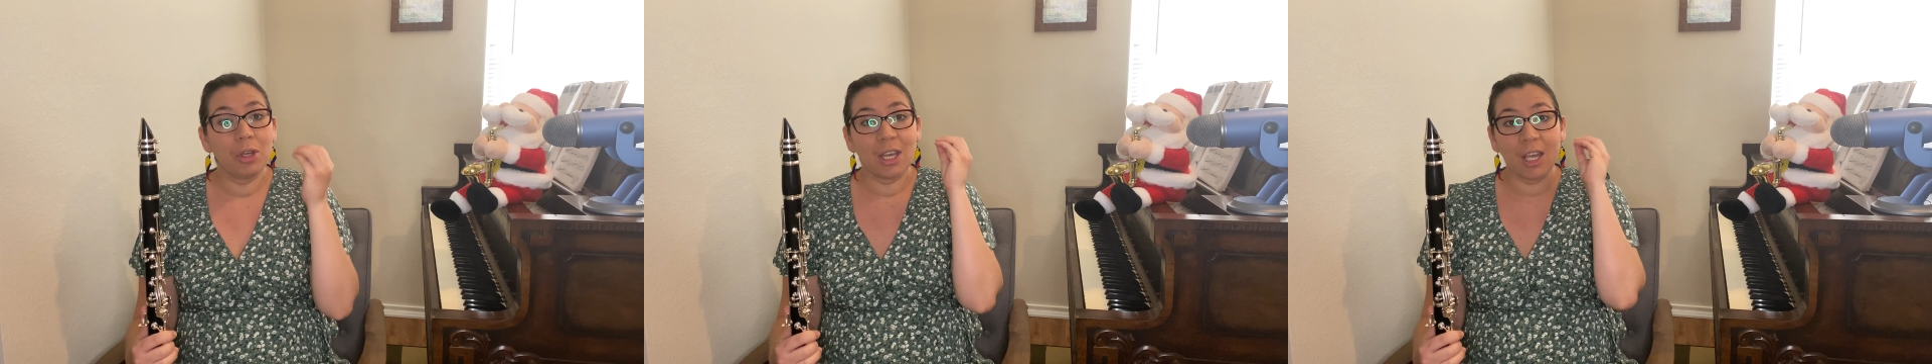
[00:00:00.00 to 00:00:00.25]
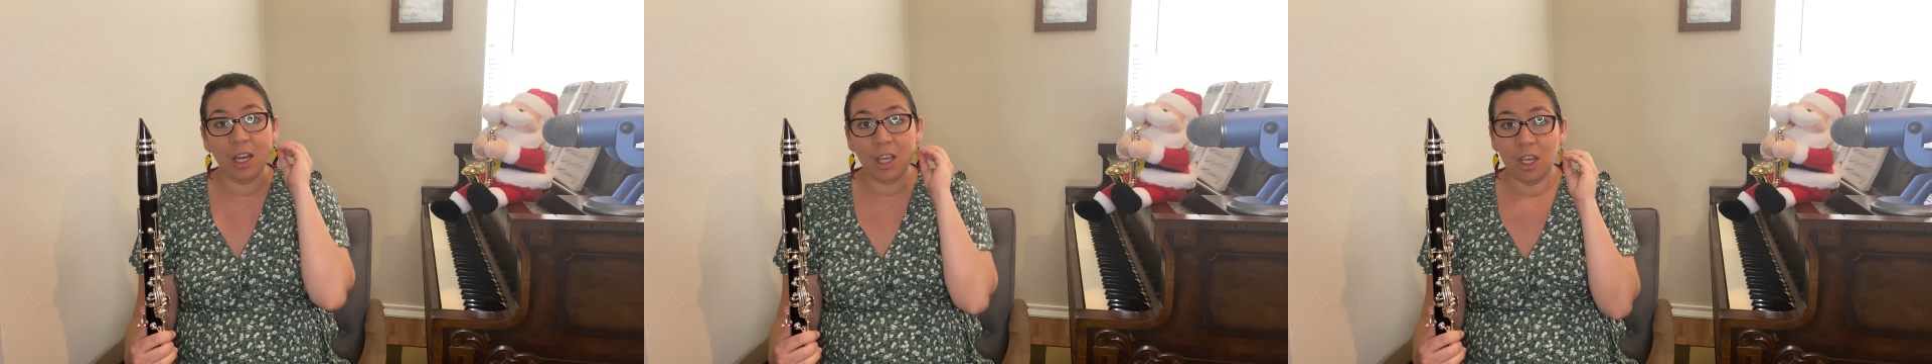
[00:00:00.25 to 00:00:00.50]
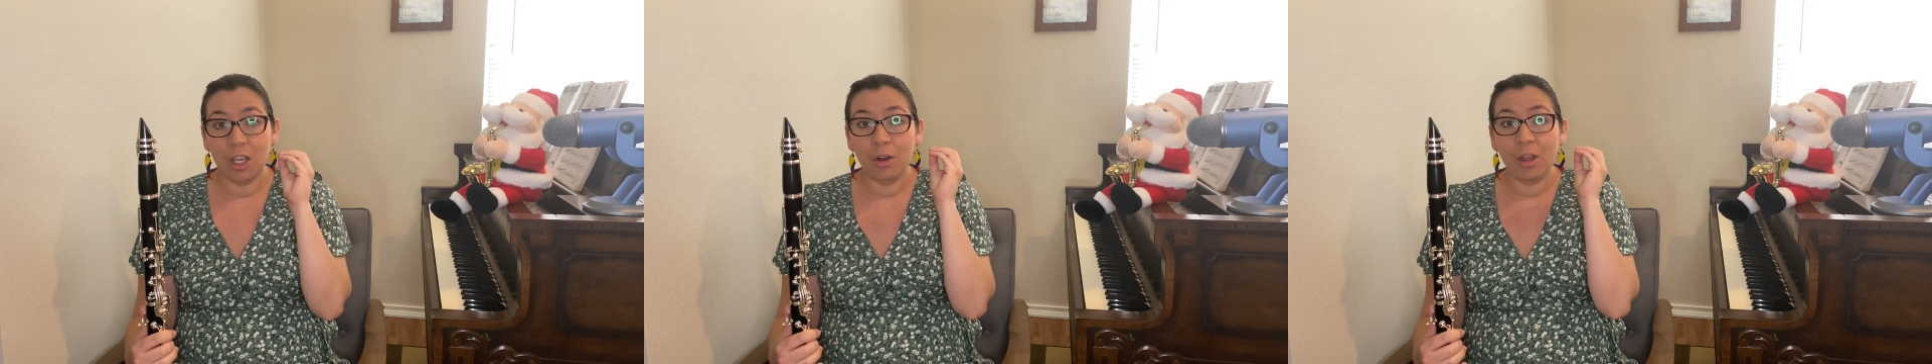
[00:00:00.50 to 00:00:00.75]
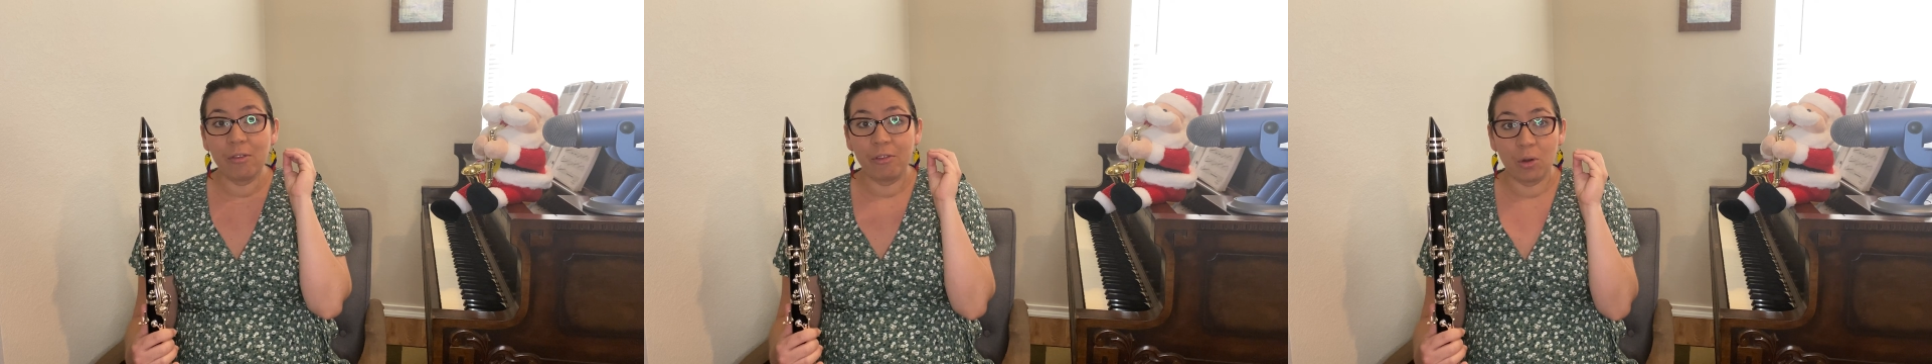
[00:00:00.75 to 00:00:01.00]
can hear
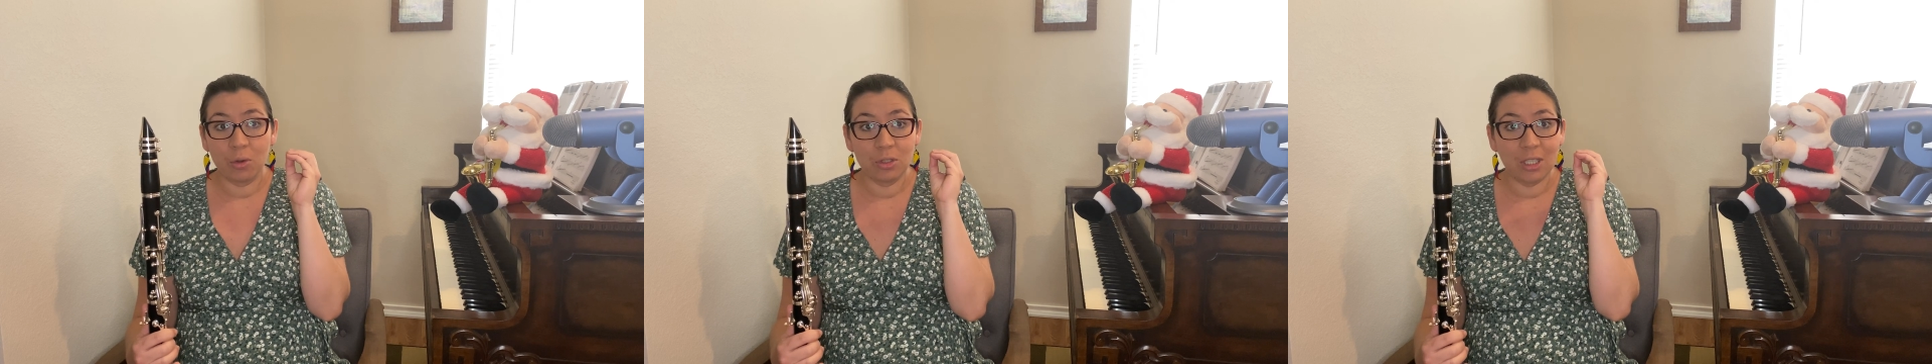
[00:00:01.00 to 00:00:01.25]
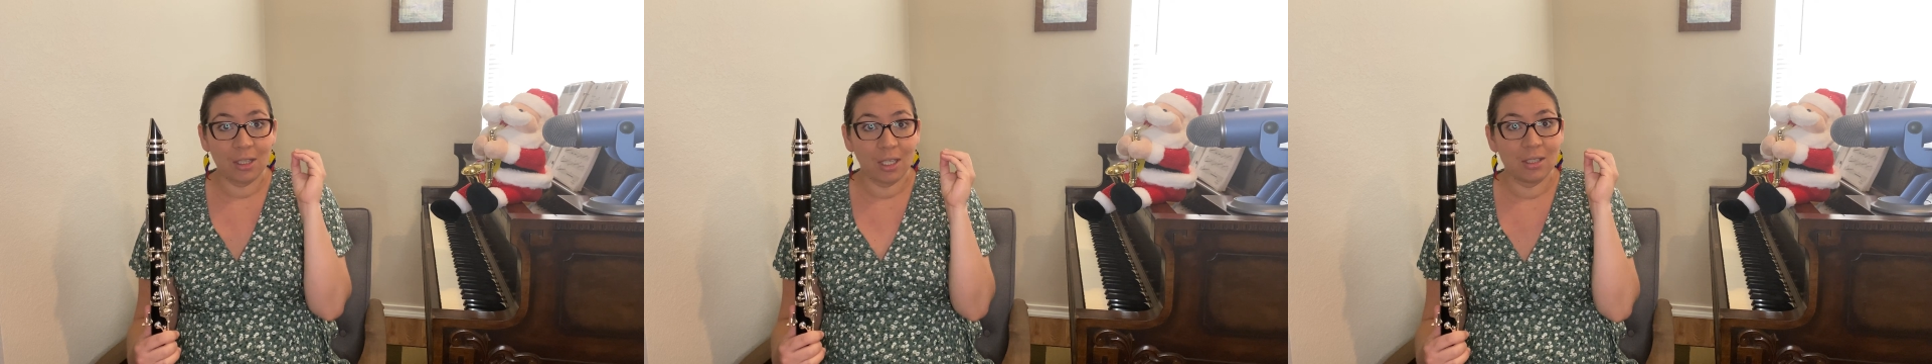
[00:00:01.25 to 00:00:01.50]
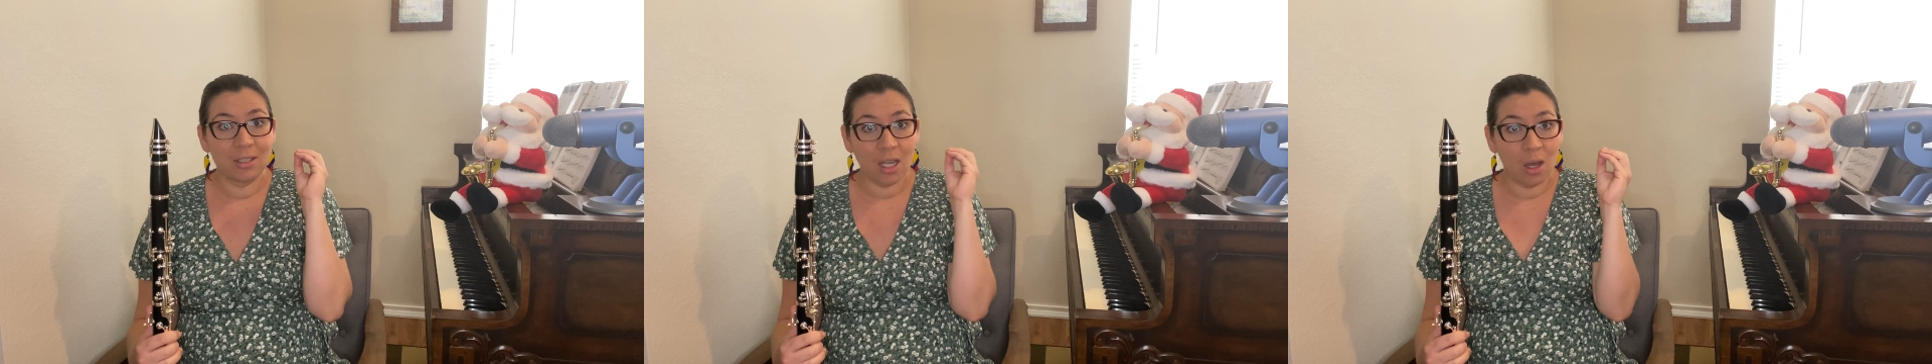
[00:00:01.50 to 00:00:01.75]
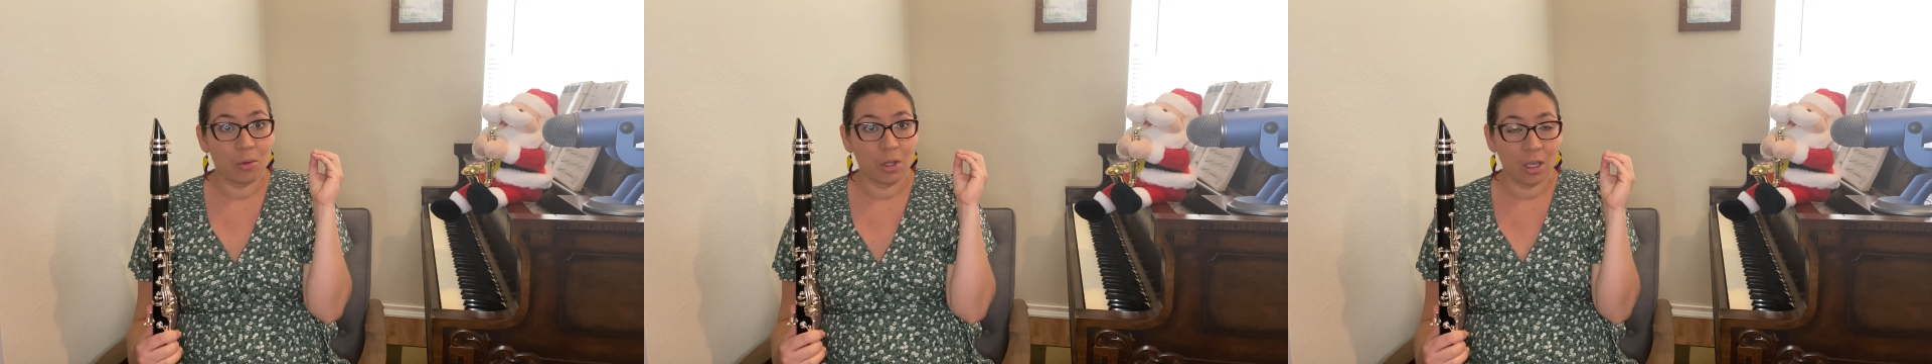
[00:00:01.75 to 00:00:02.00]
and focus that they sound